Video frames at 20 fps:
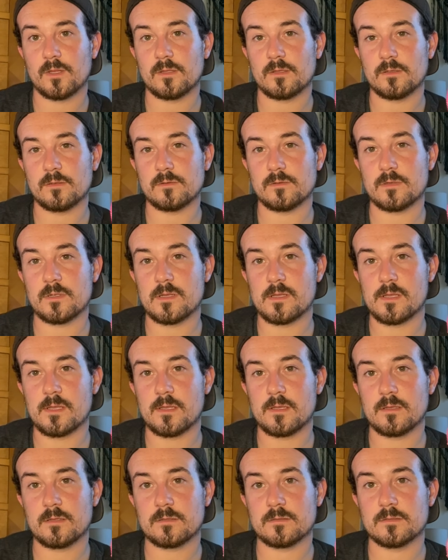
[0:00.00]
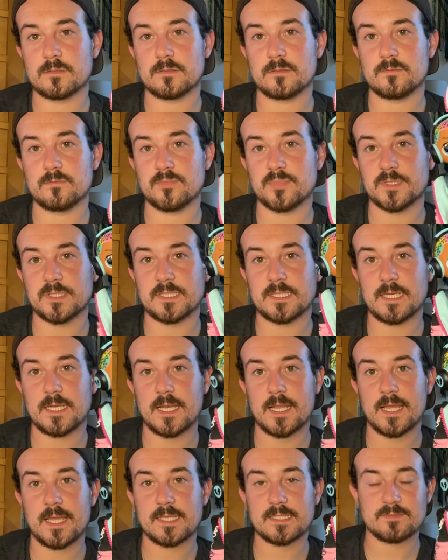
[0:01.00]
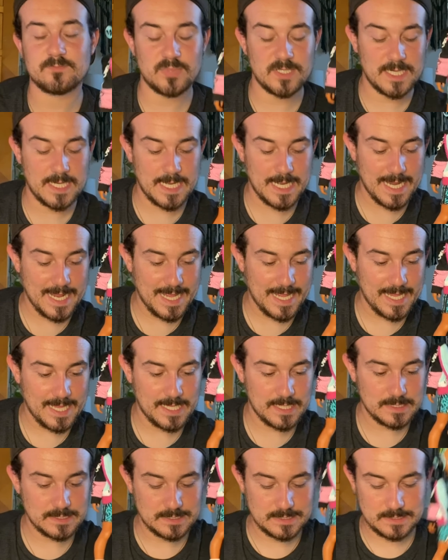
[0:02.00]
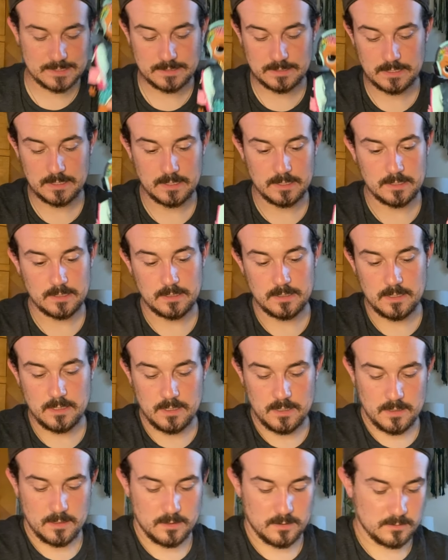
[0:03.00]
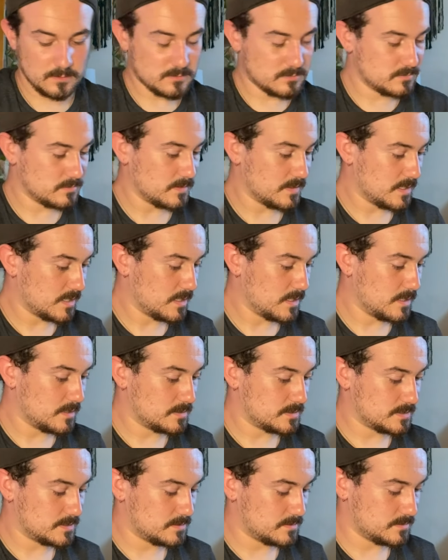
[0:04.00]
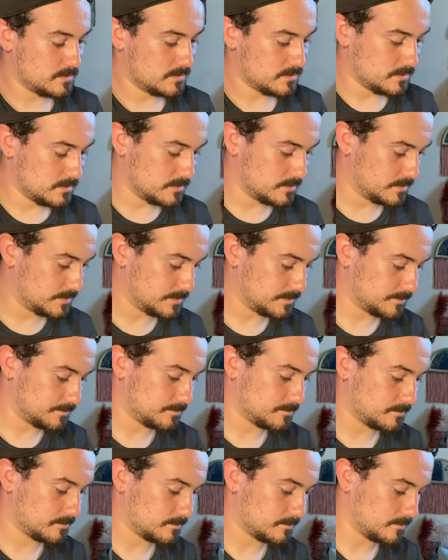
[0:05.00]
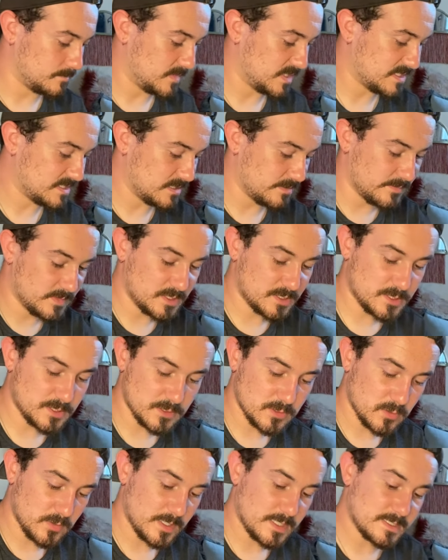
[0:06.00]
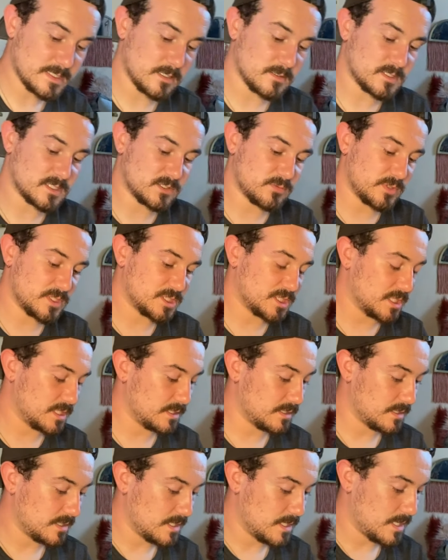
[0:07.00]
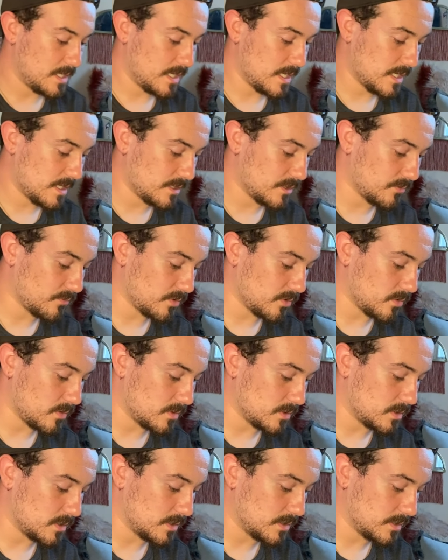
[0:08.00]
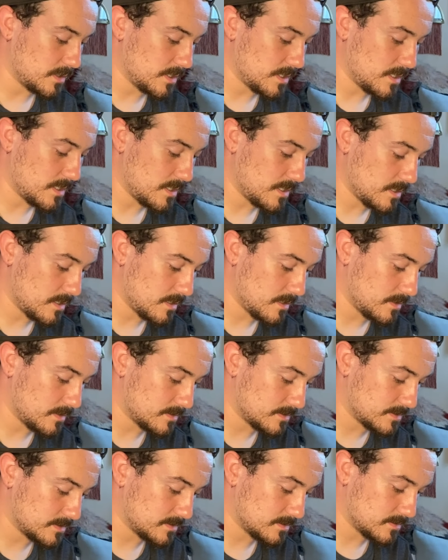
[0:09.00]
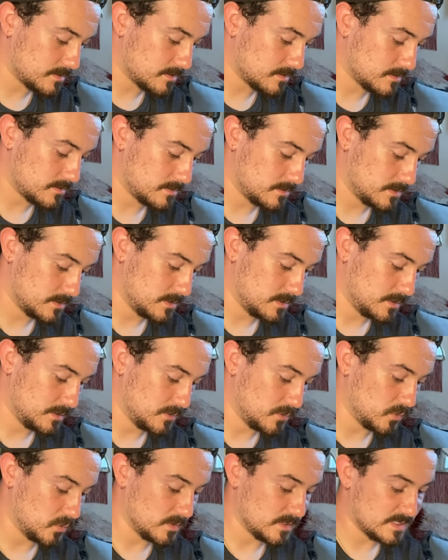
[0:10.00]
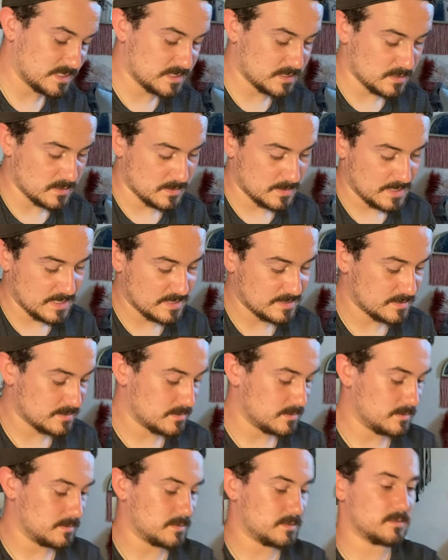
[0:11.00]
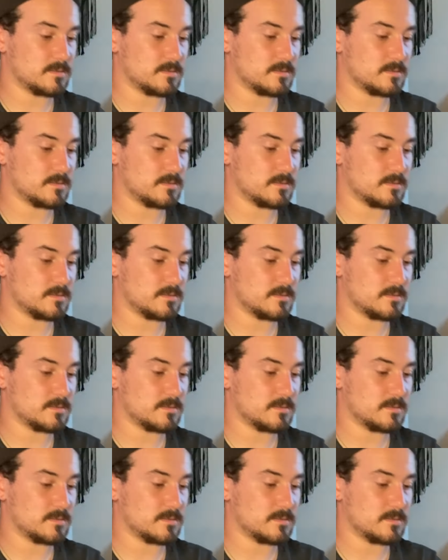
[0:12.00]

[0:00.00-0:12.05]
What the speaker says: Alright, pretty nice, pretty nice. Alright, next thing I'm gonna do is now switch it and throw on his little sunglasses.